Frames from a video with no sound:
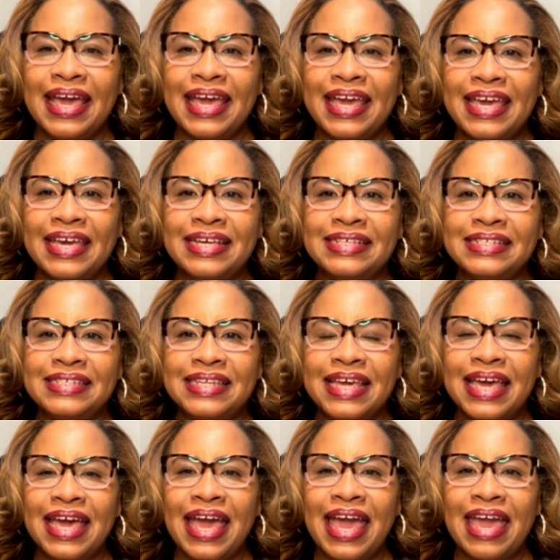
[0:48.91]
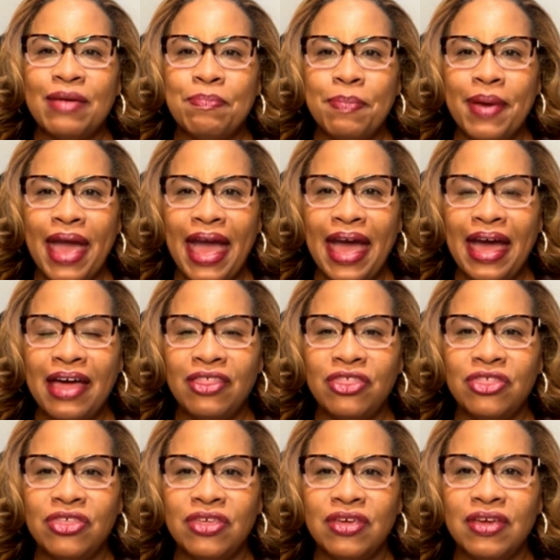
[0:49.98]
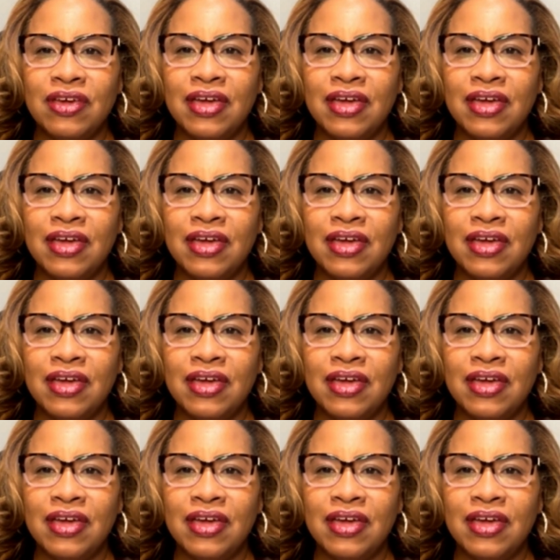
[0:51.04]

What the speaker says: is a path